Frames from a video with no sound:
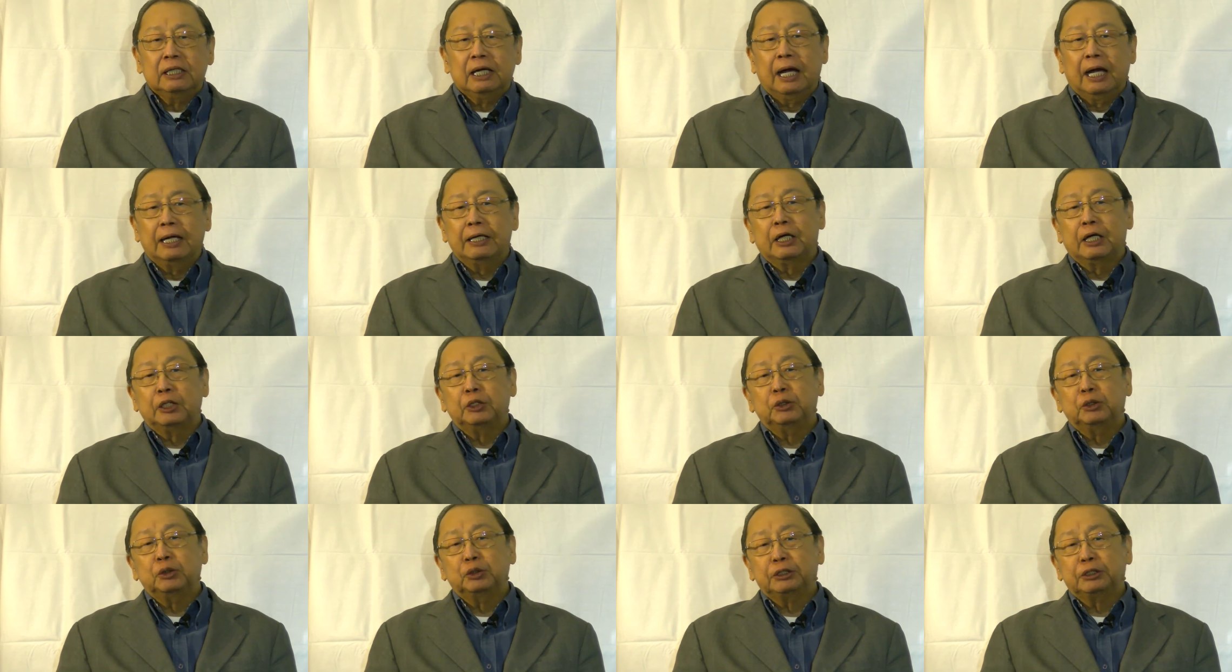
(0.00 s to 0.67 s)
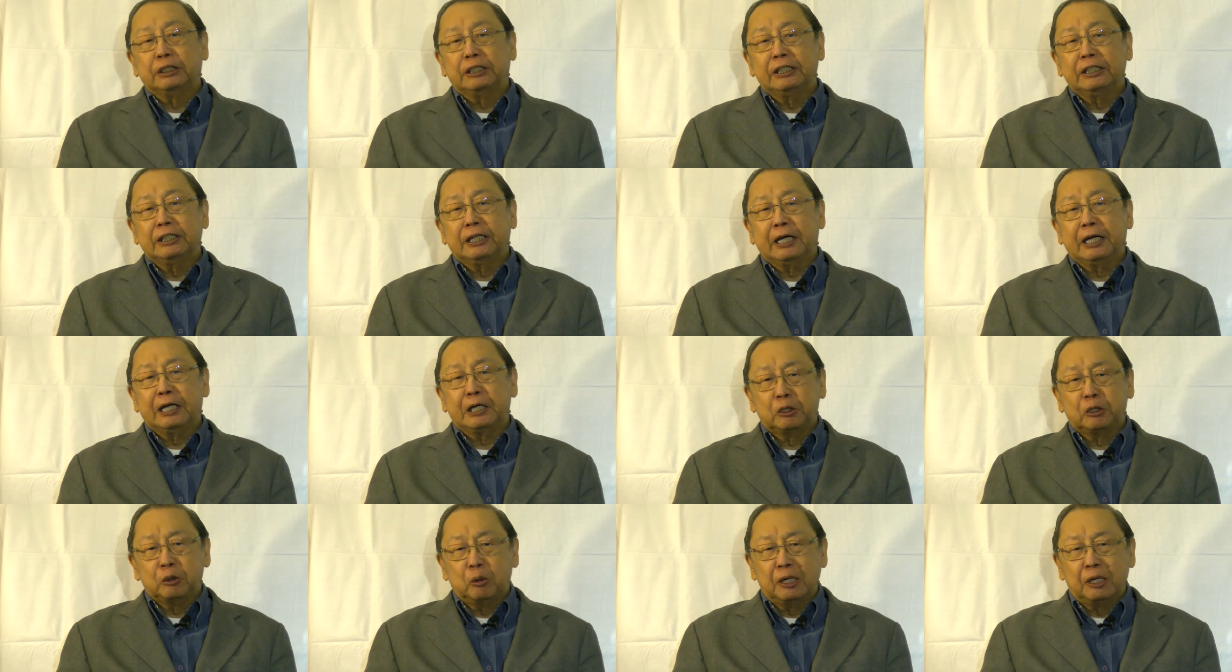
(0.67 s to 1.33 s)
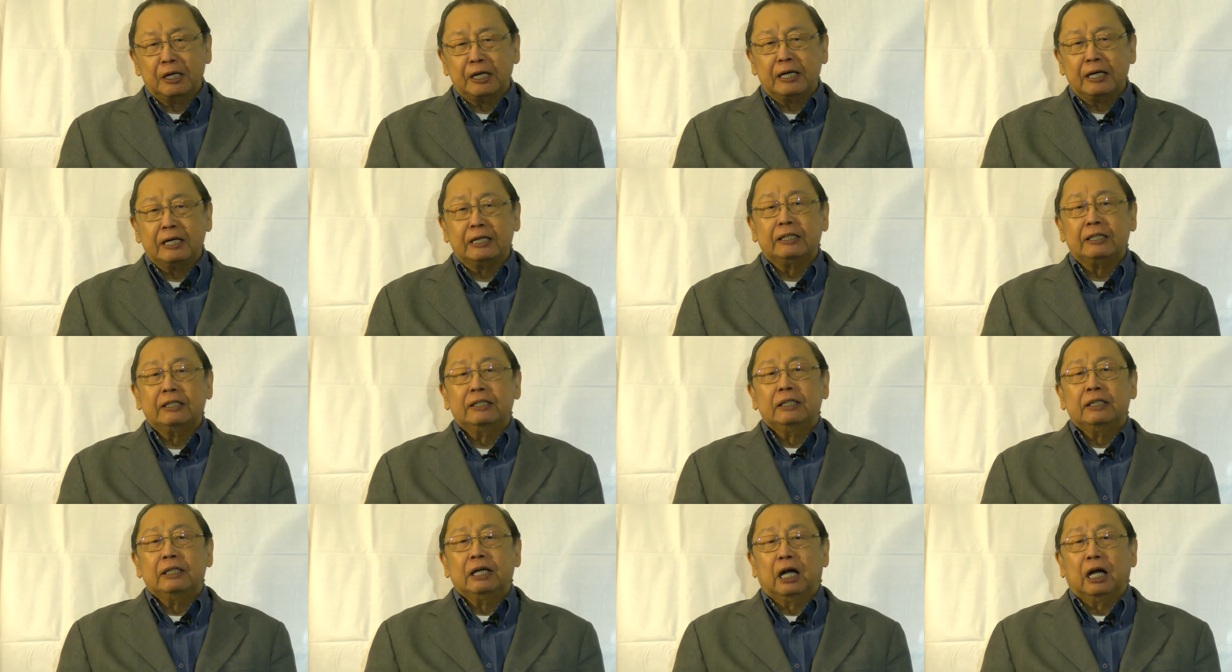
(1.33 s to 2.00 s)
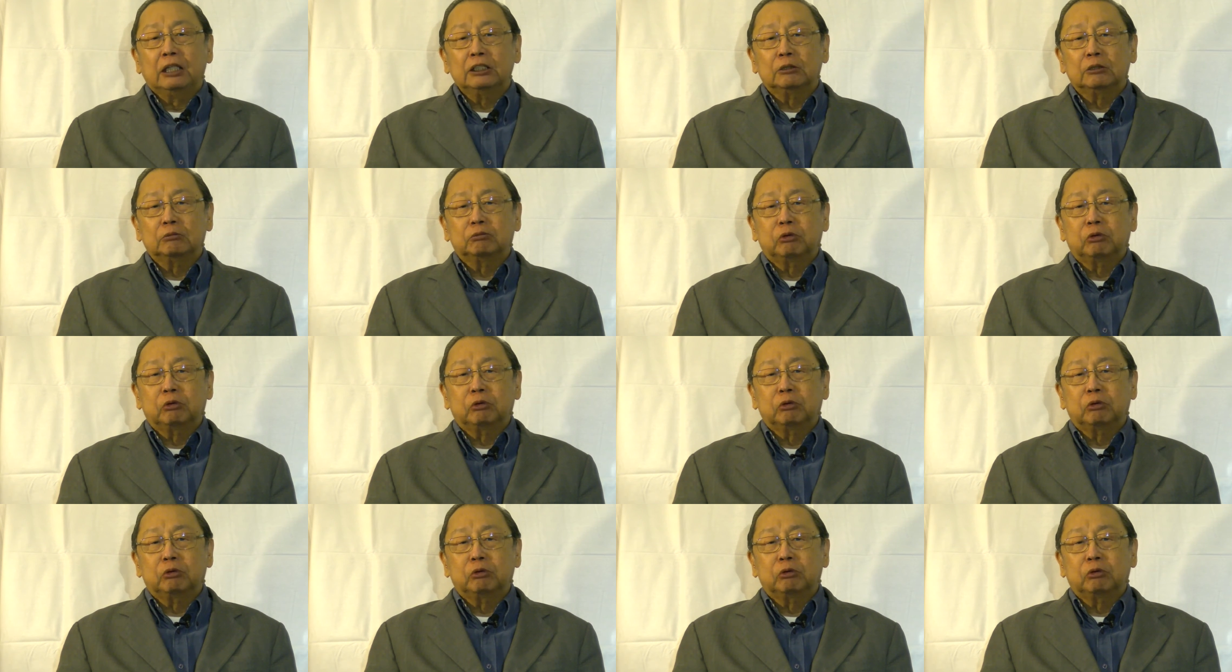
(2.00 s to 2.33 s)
and are using heroin as a